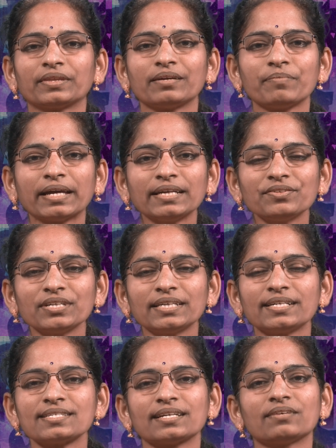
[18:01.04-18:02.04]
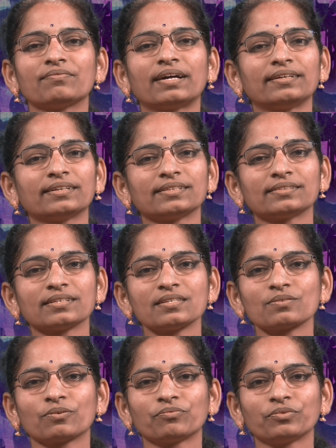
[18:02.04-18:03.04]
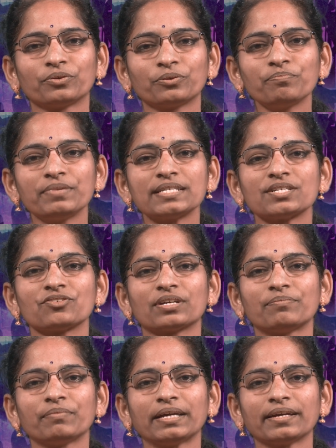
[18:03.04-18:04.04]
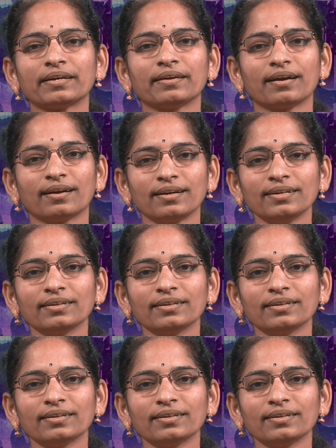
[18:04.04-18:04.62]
The major disadvantages of group decision making are: